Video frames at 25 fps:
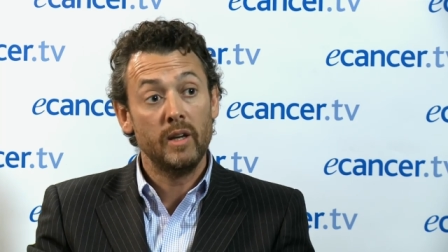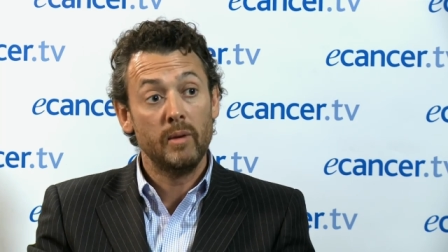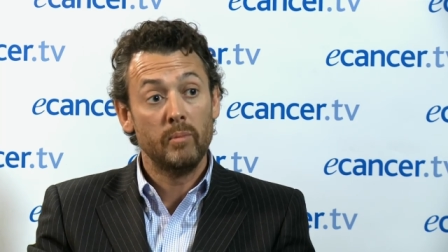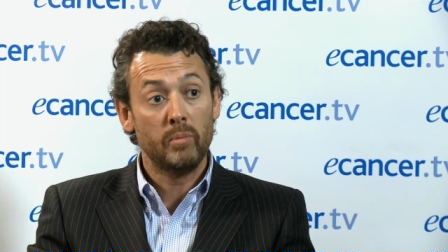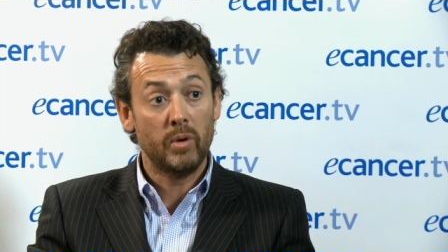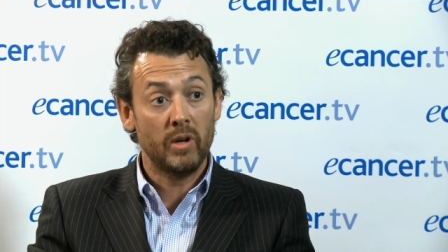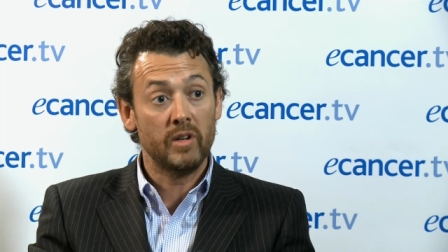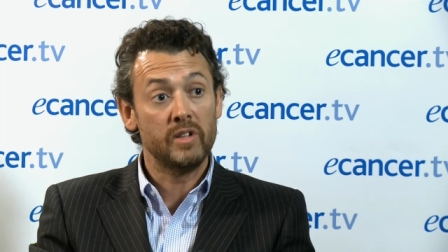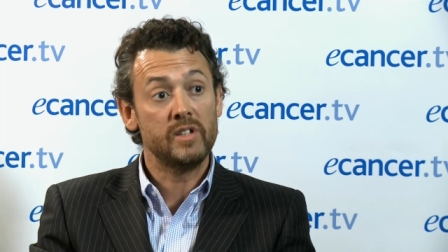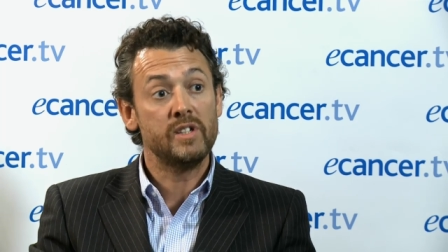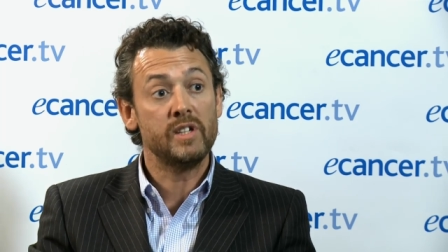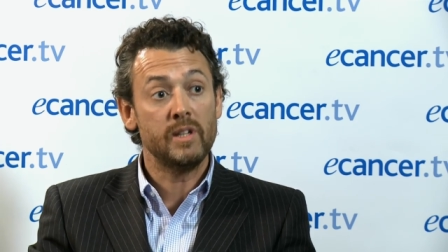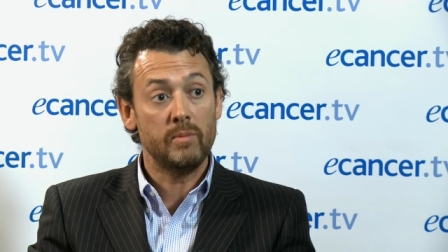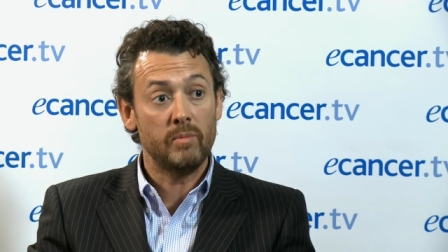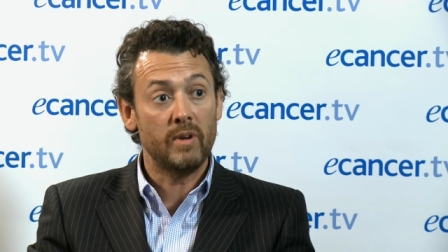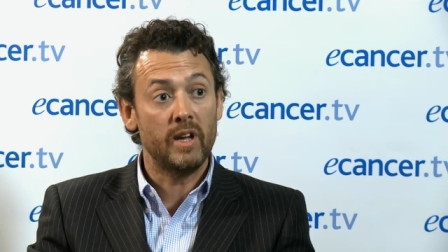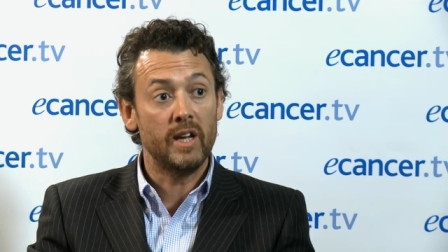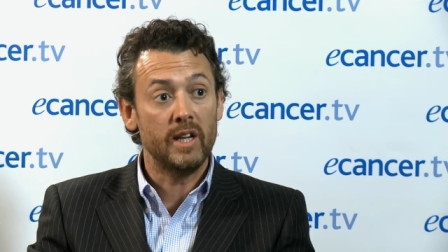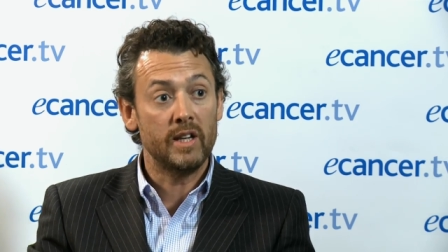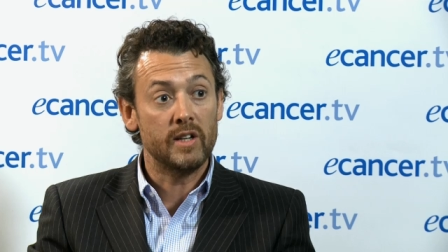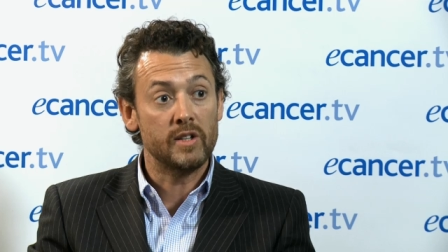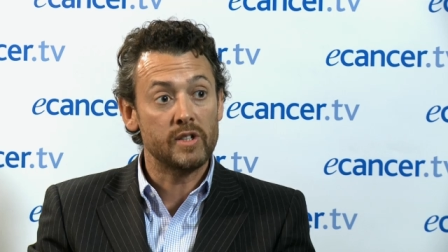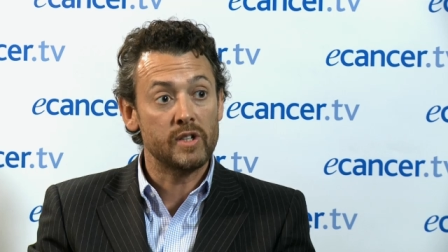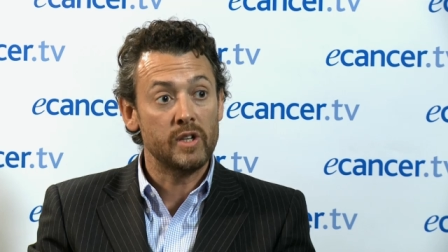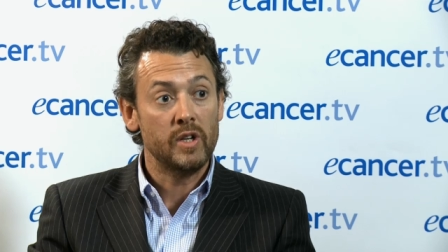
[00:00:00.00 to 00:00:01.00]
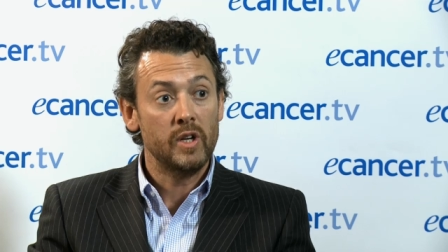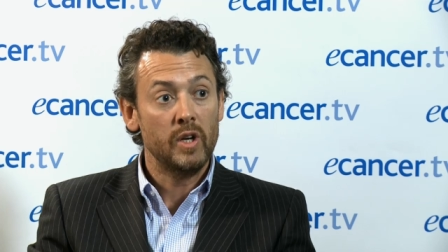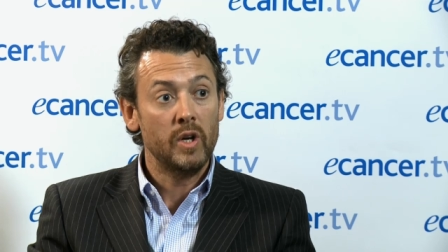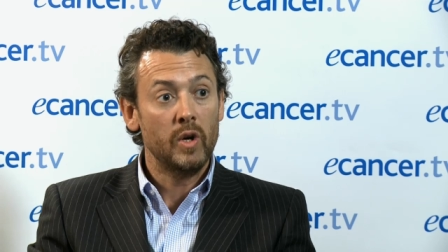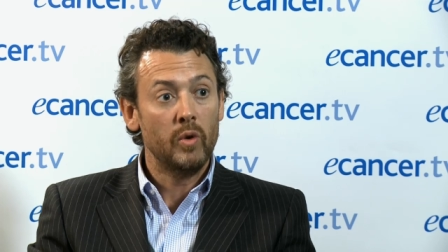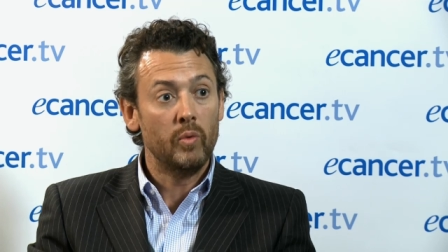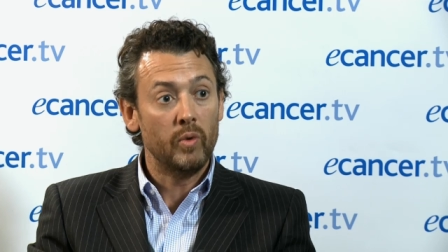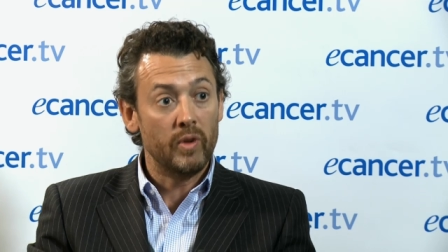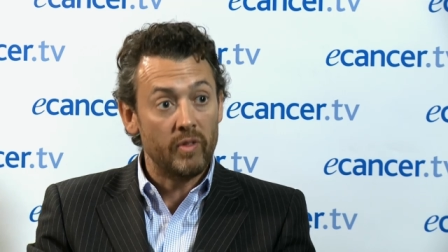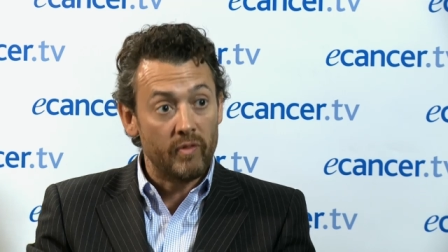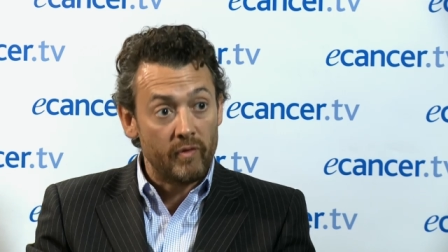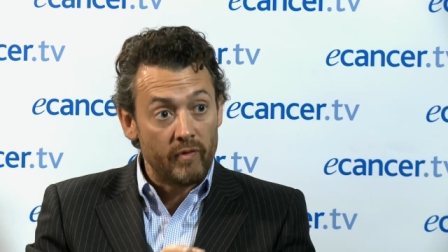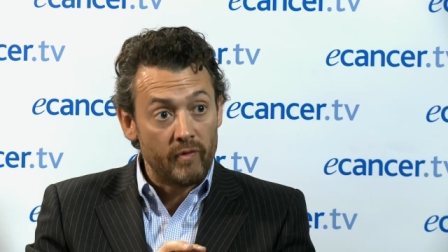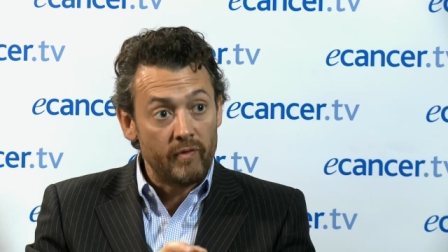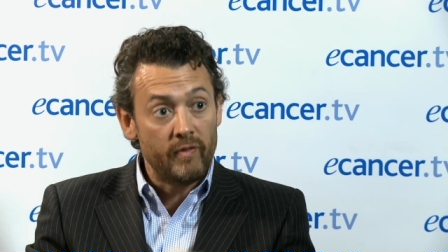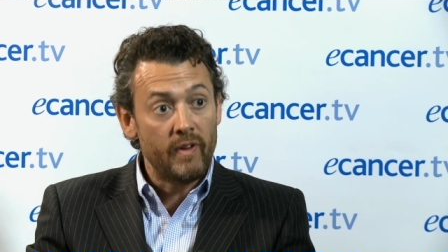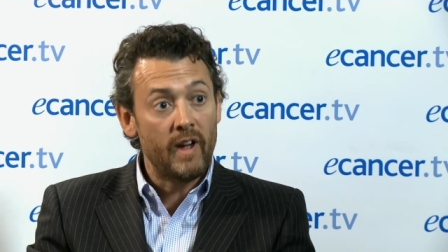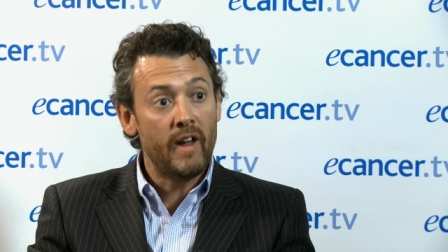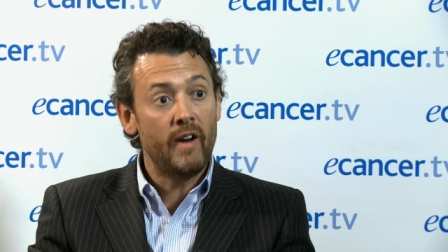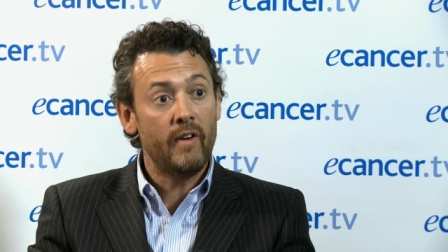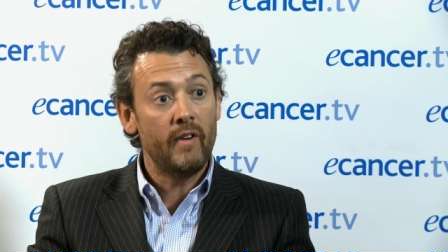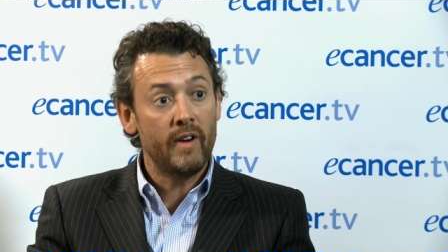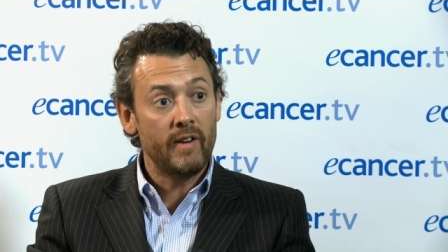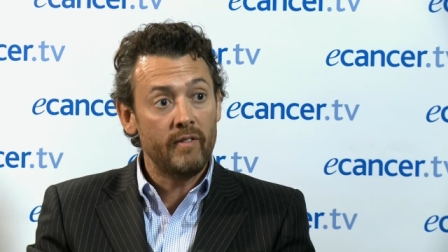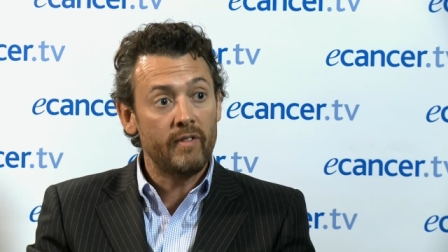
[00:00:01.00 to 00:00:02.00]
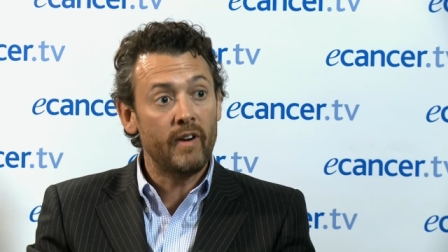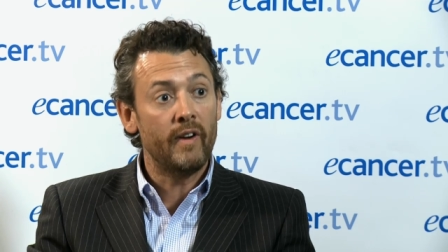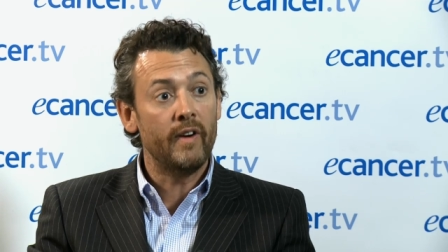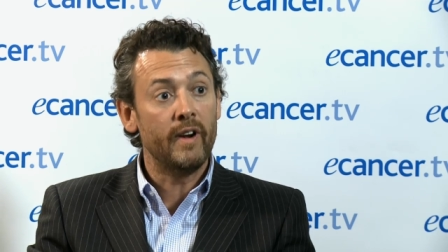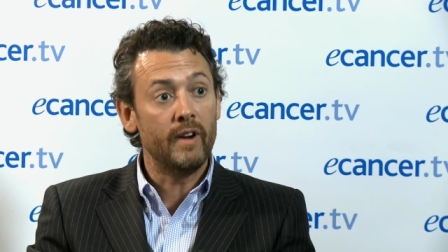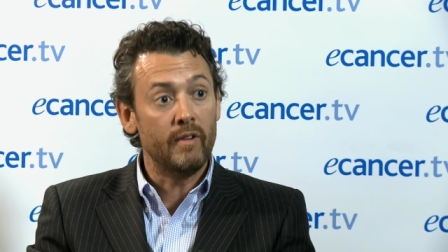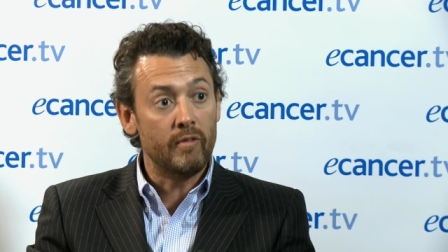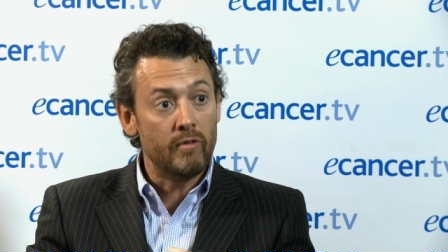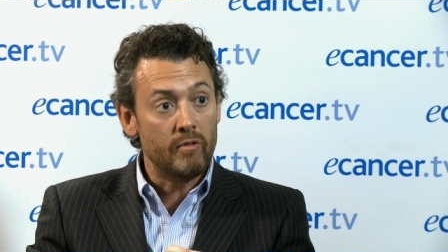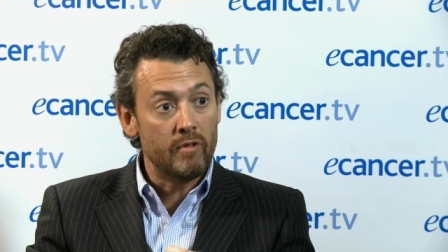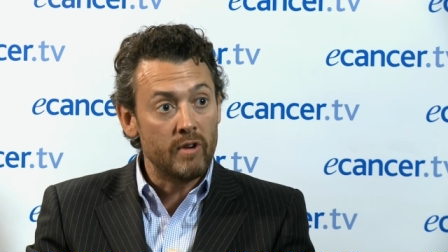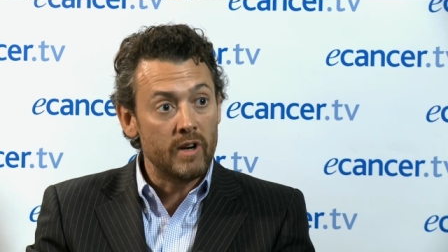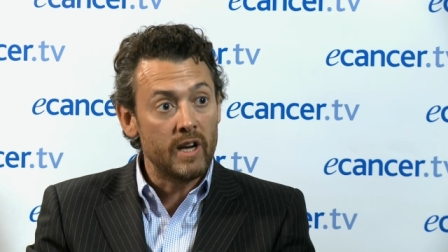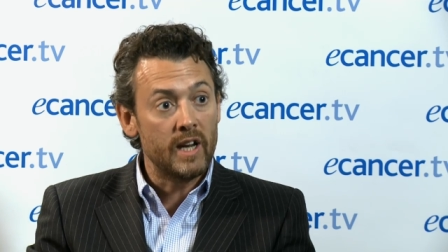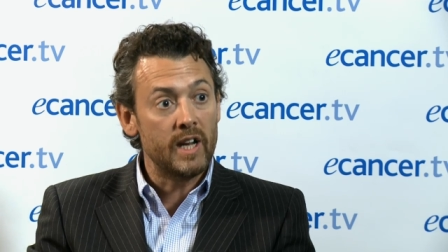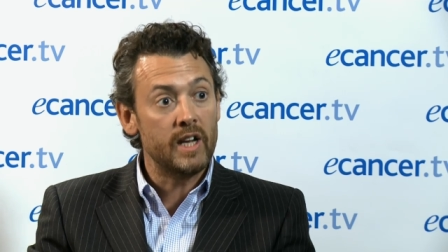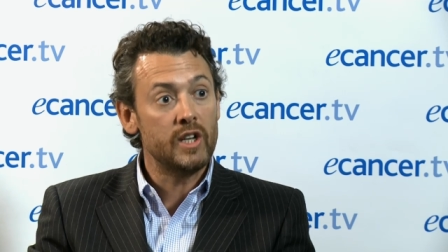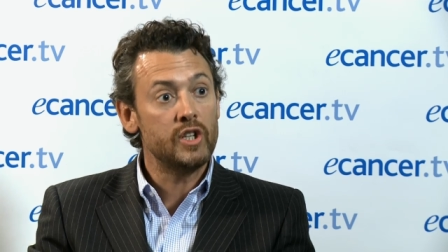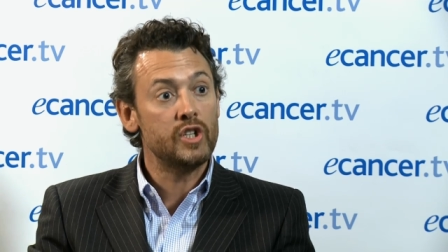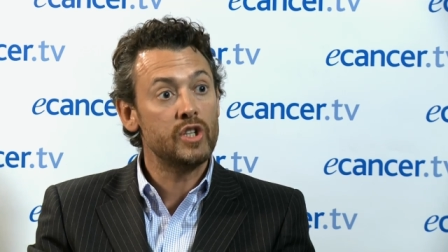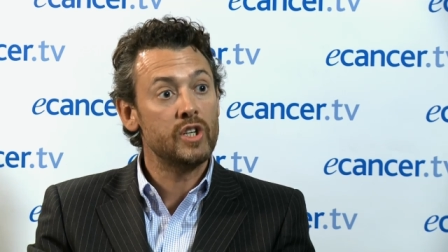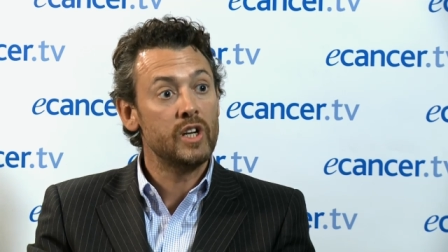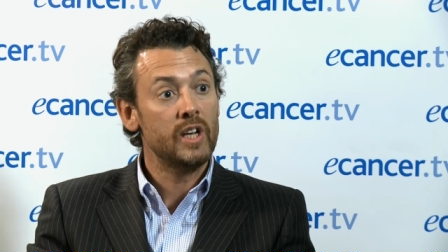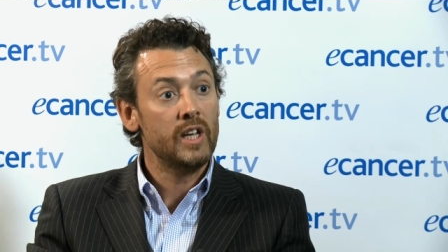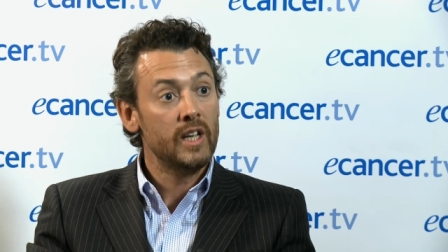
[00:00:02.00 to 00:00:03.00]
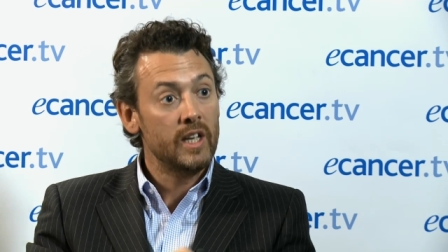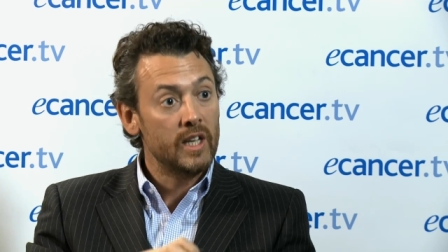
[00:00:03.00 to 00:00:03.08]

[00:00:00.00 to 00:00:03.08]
policymakers with very, very rich,